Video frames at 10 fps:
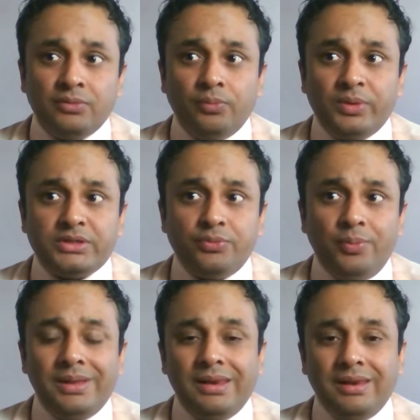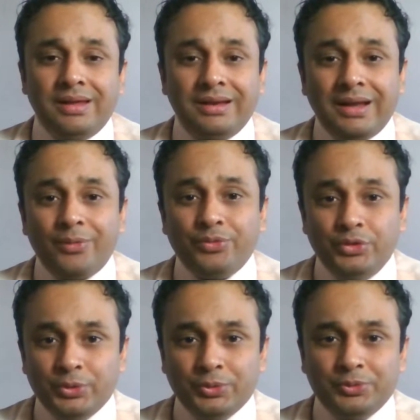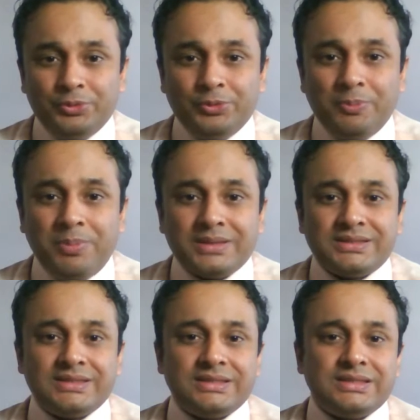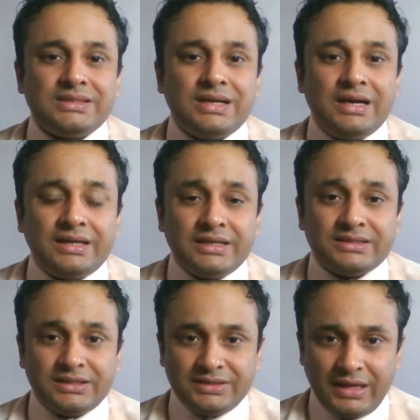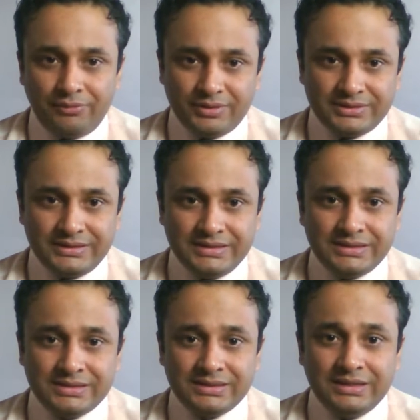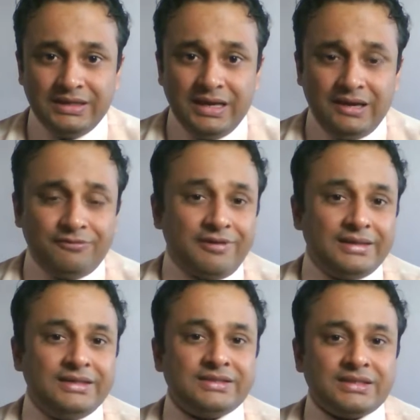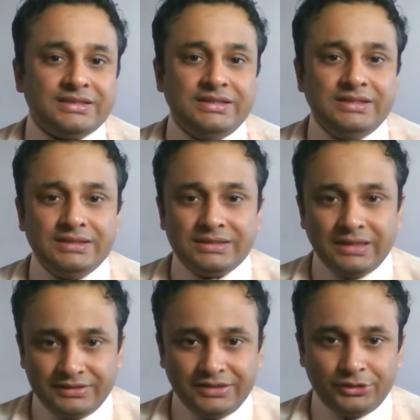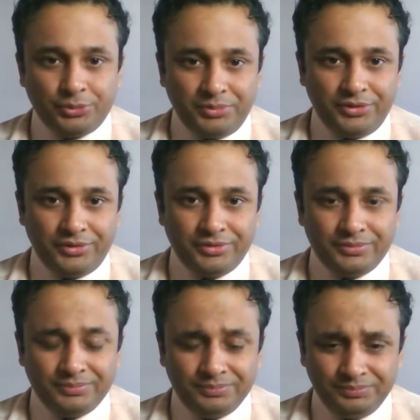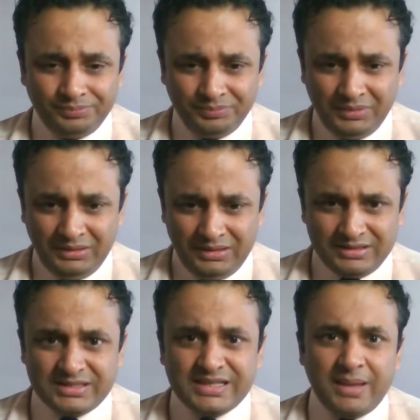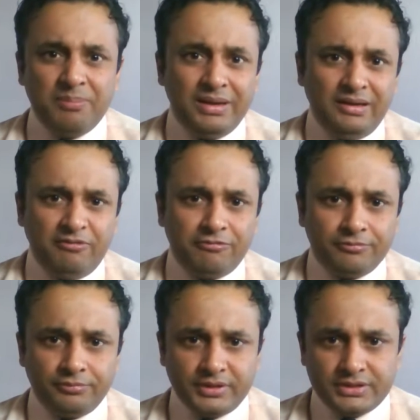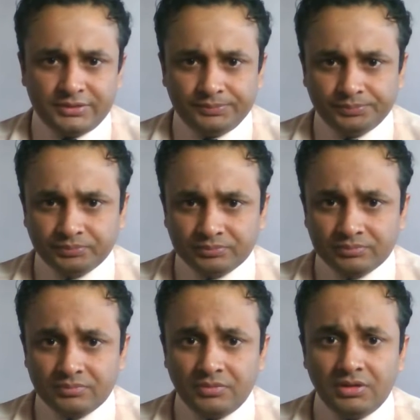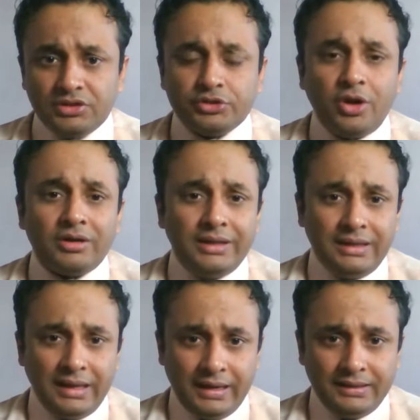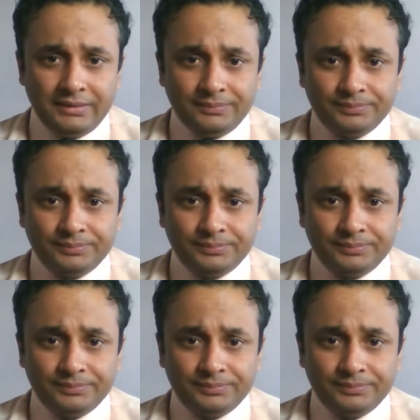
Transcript: which will allow you to persist against such adversities and finally succeed as an entrepreneur? The same belief which Stockdale had.